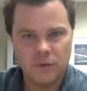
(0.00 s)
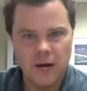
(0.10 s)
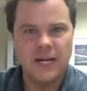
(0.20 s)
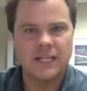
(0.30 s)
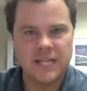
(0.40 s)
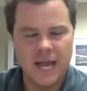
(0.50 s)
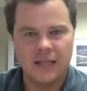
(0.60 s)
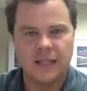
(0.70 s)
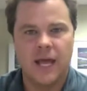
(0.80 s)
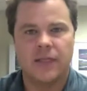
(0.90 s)
Right,
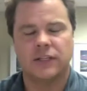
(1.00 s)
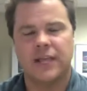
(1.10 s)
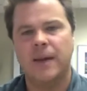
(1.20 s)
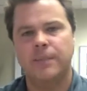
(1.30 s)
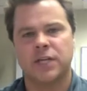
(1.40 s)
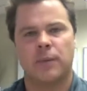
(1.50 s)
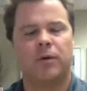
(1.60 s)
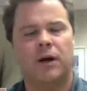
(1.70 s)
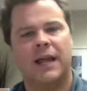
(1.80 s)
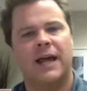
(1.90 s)
exactly. Yeah, the campus, our
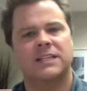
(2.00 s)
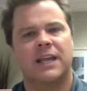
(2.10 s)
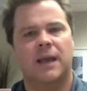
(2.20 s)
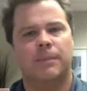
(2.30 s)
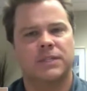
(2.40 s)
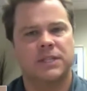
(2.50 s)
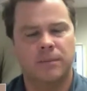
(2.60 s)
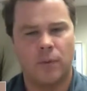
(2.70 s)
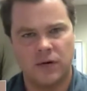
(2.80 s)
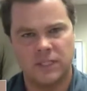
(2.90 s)
broadcast campus in
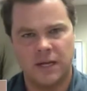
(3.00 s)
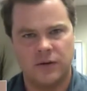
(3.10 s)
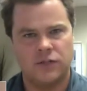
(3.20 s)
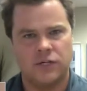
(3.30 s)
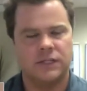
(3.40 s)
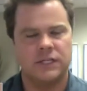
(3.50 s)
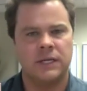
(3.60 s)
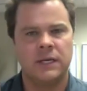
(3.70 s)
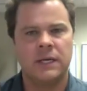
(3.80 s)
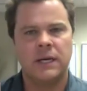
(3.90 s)
Morristown, New
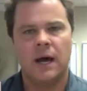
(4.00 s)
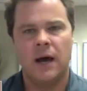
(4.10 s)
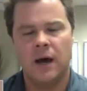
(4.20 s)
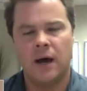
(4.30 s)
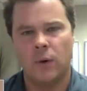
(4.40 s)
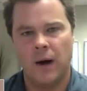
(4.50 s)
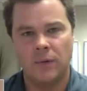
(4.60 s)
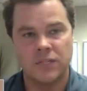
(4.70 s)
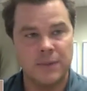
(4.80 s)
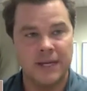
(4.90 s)
Jersey, where I
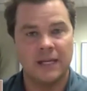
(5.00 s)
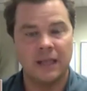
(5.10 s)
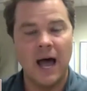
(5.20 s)
was speaking